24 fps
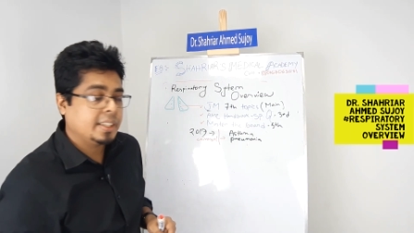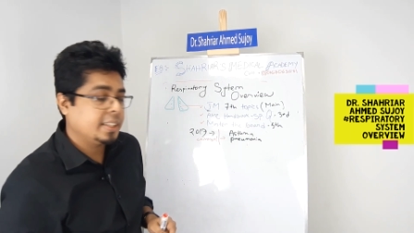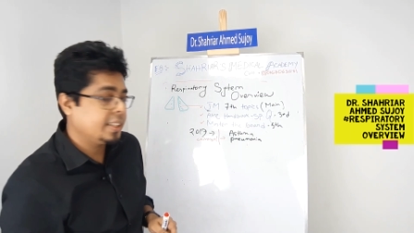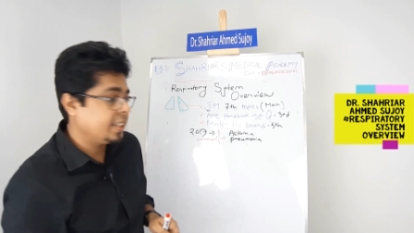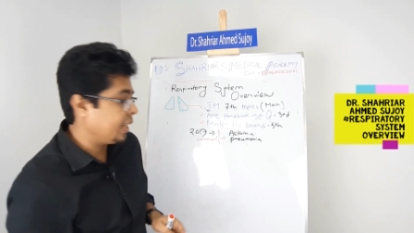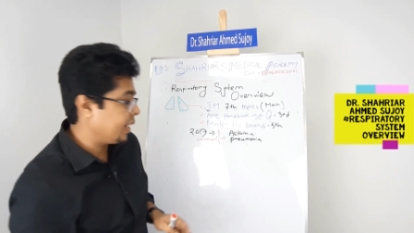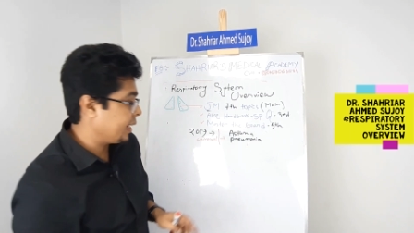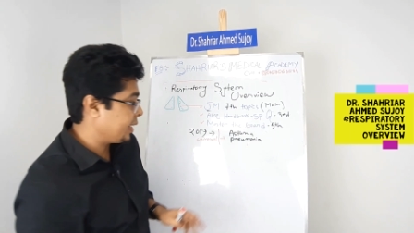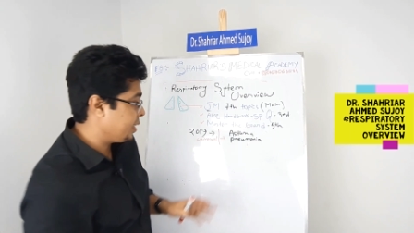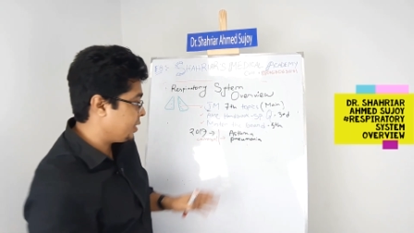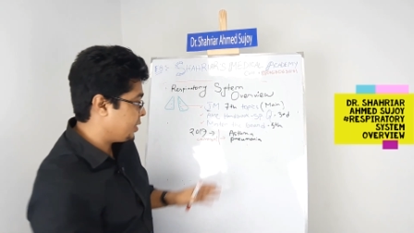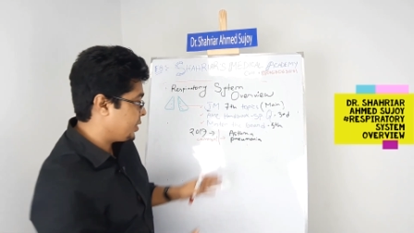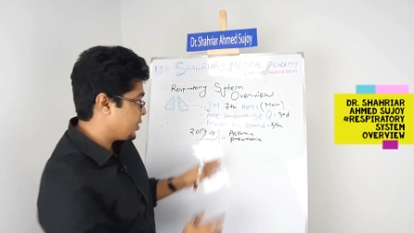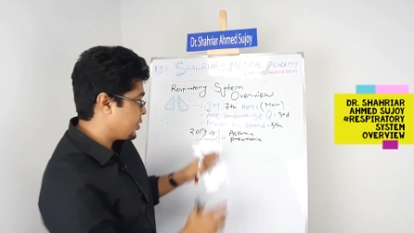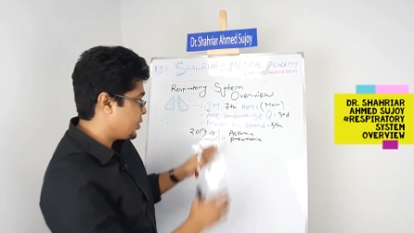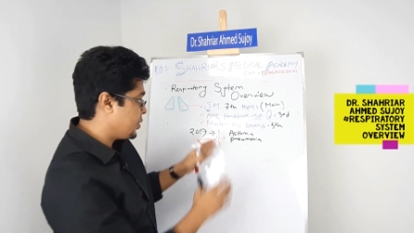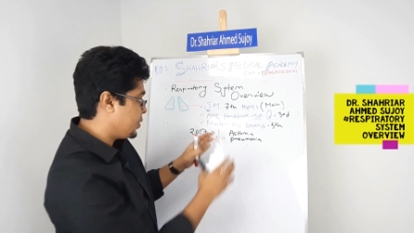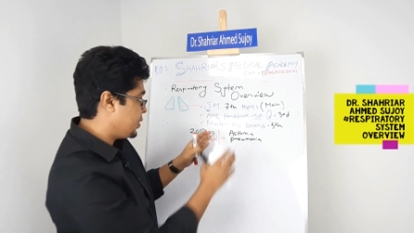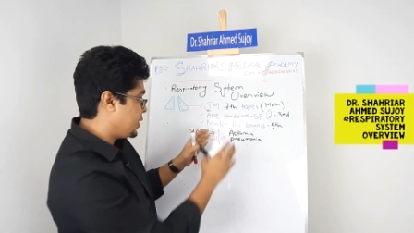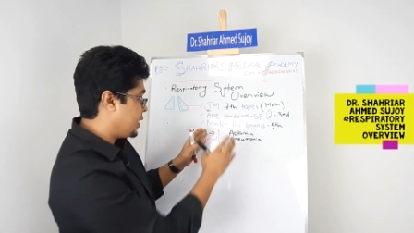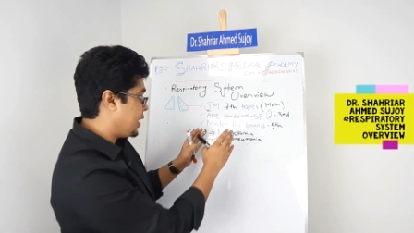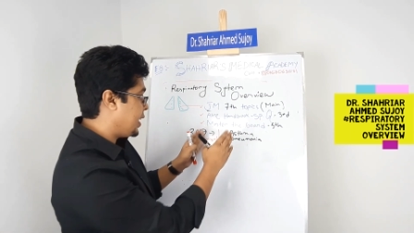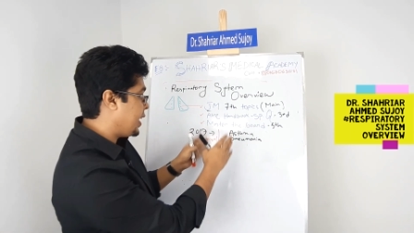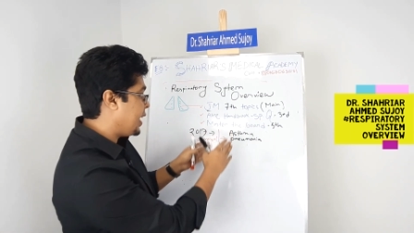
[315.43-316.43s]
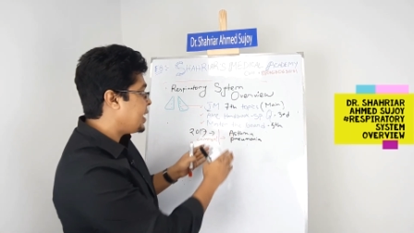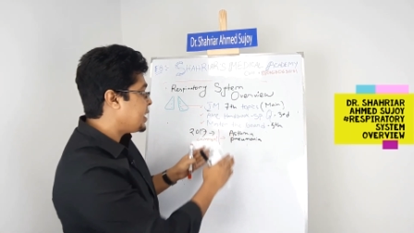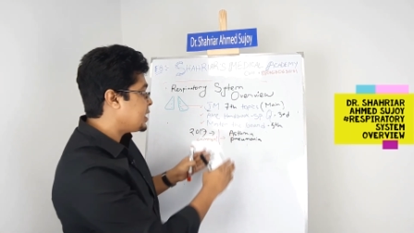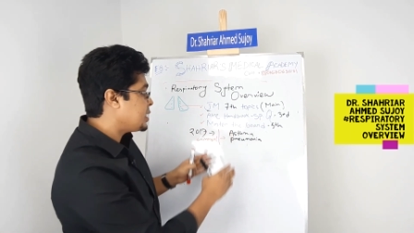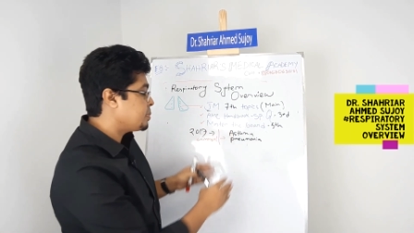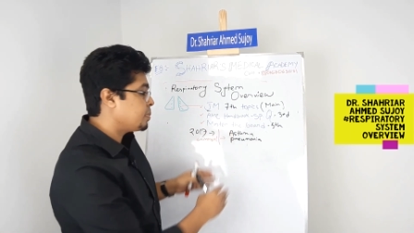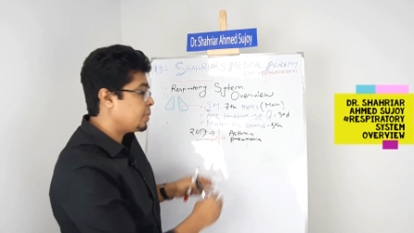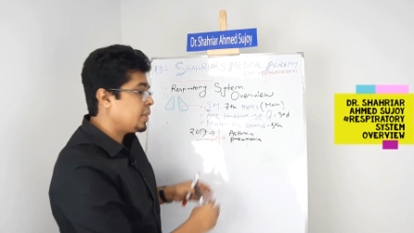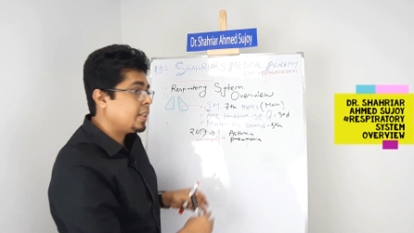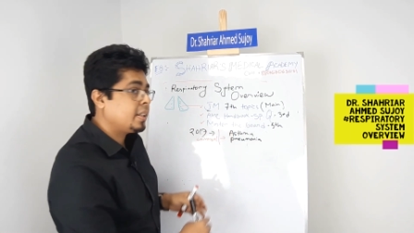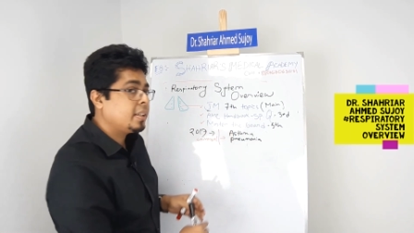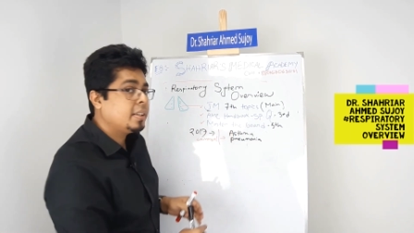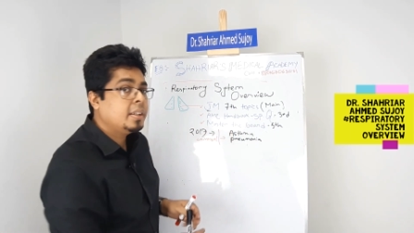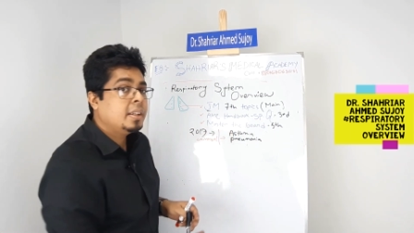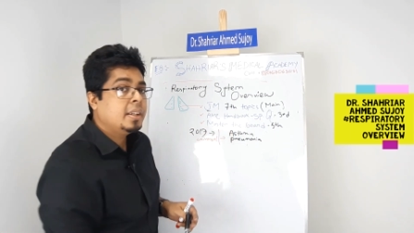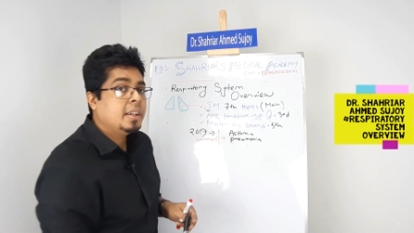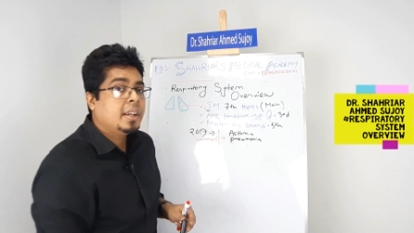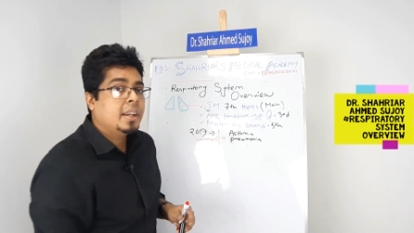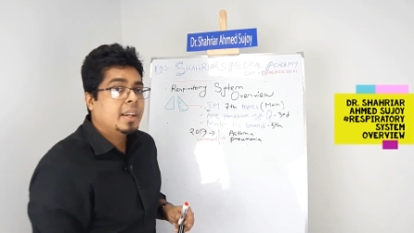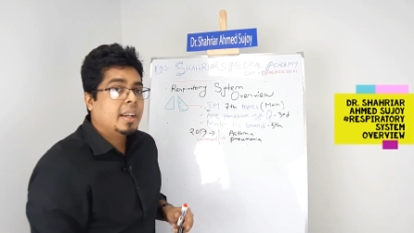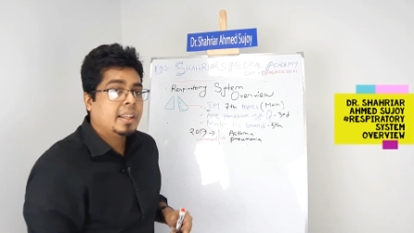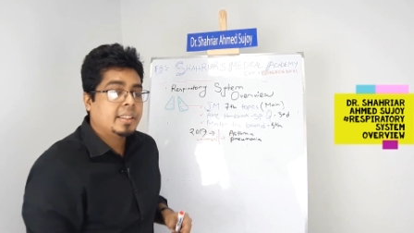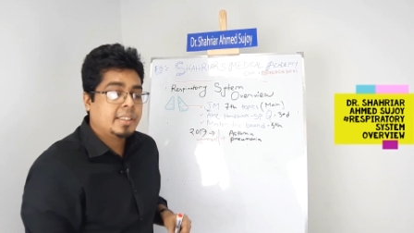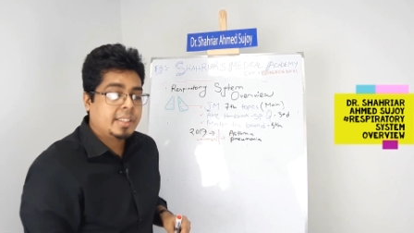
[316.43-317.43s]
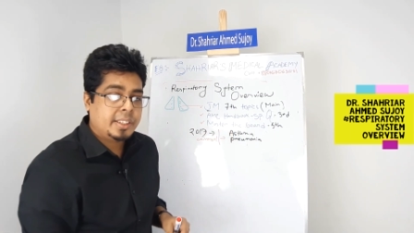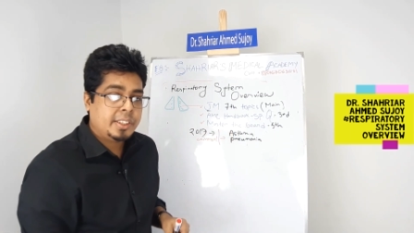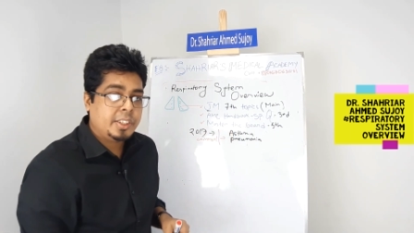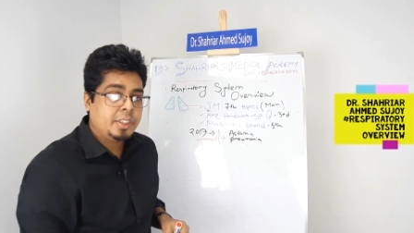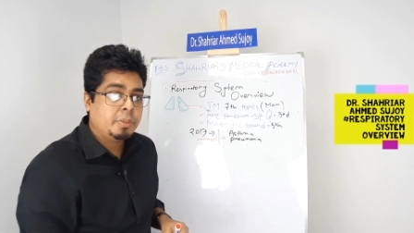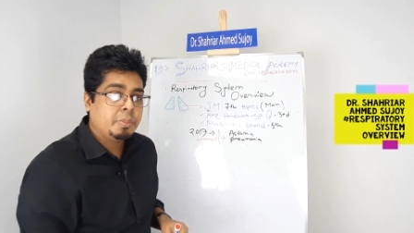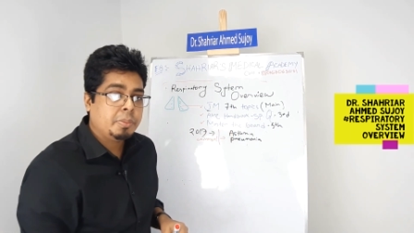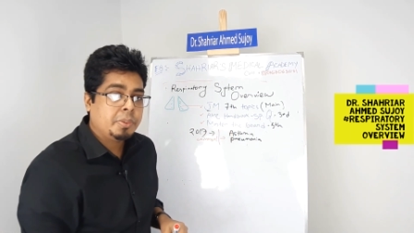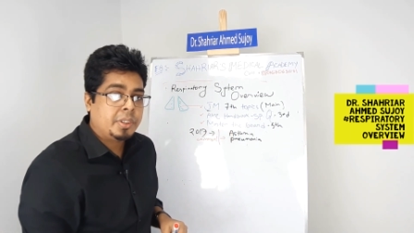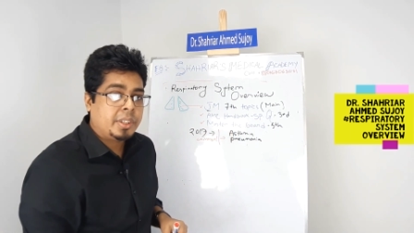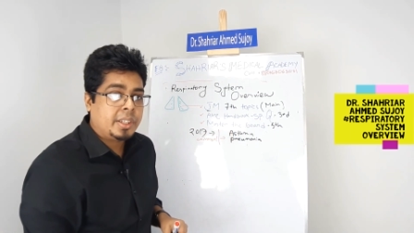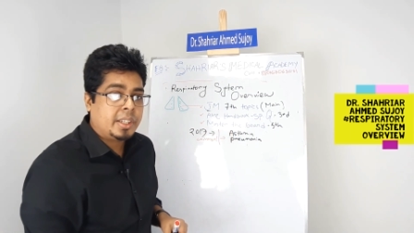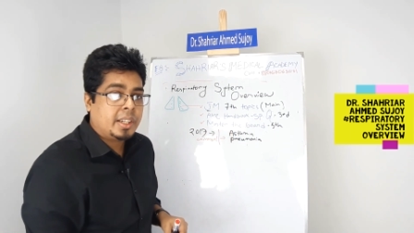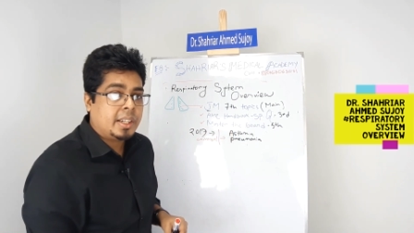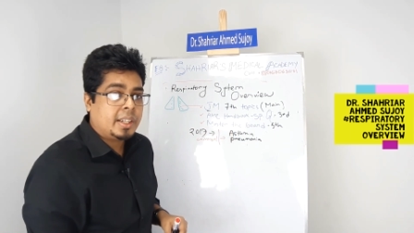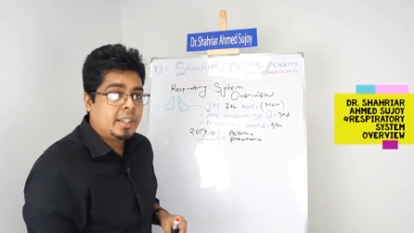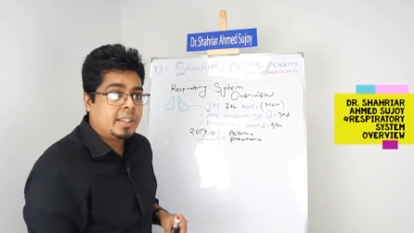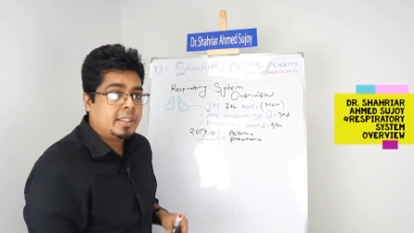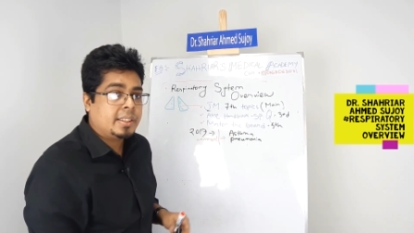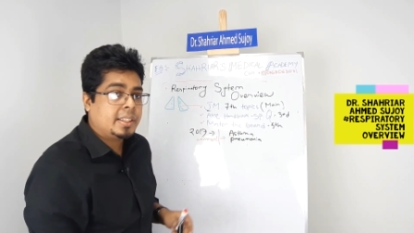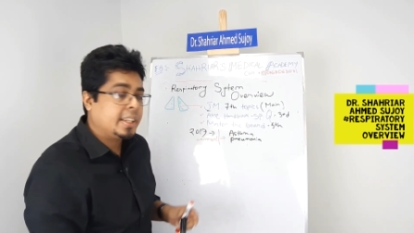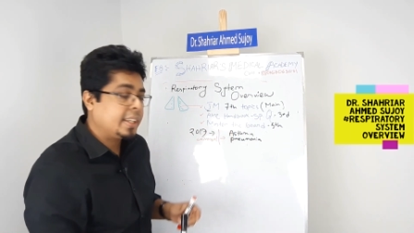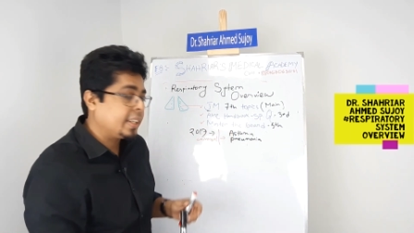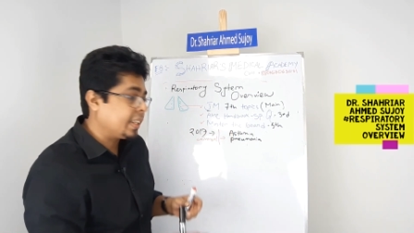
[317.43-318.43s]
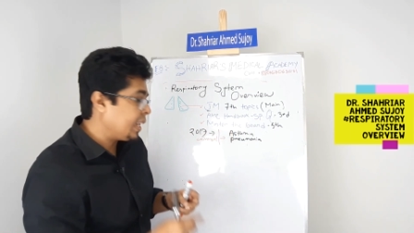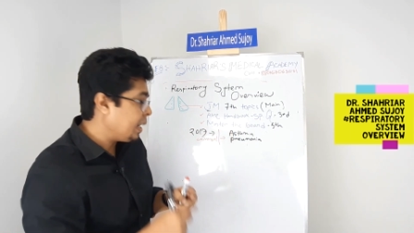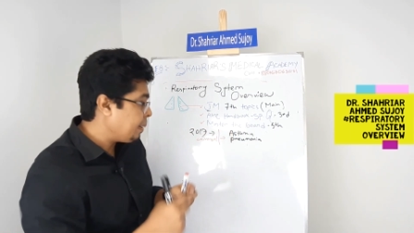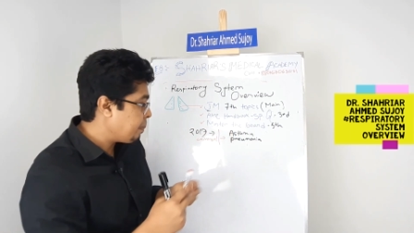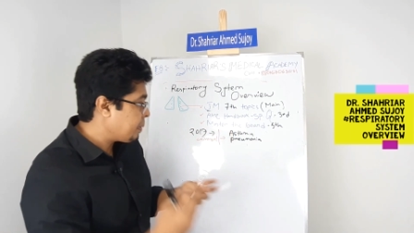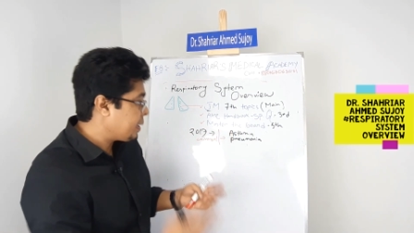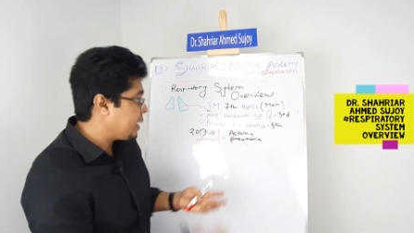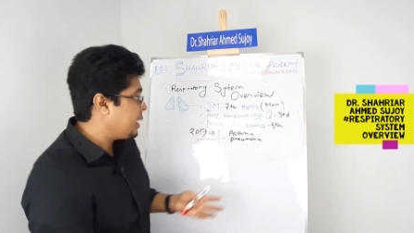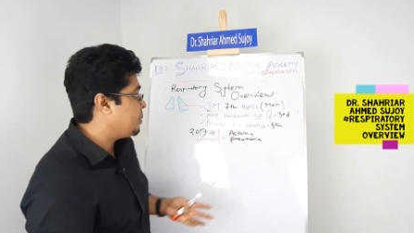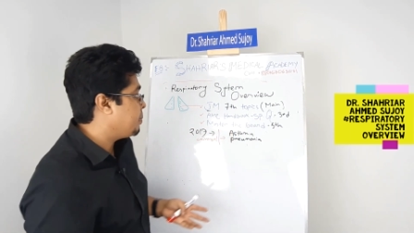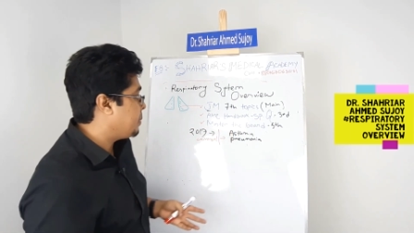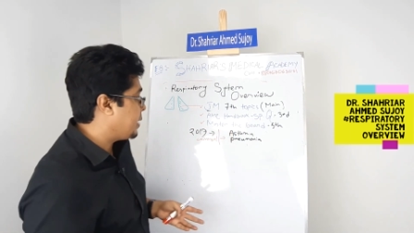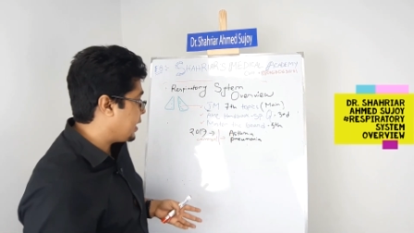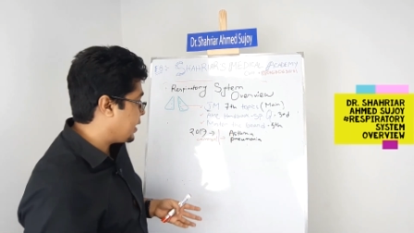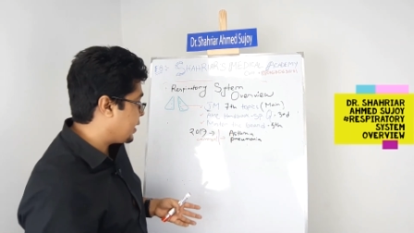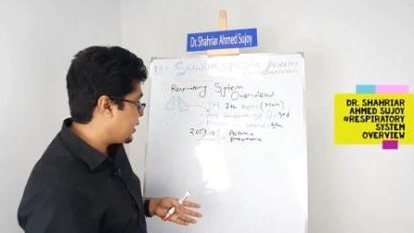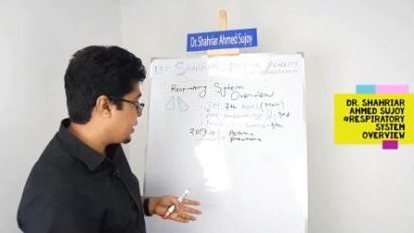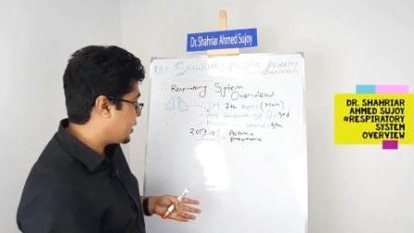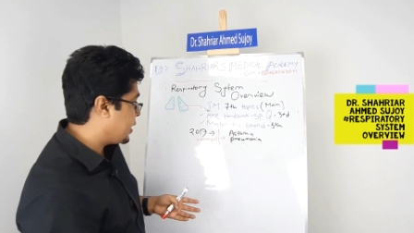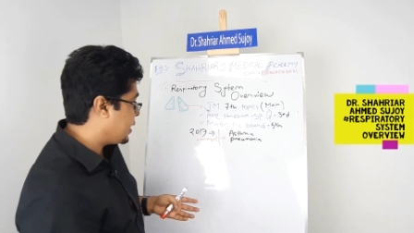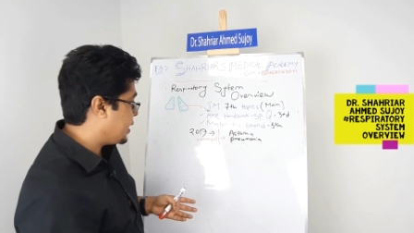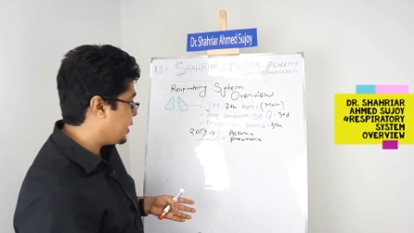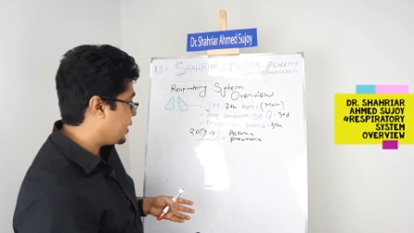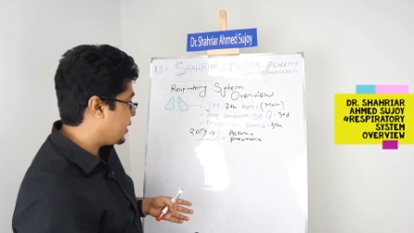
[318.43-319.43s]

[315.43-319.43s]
like, you know, so the asthma and the pneumonia, they keep coming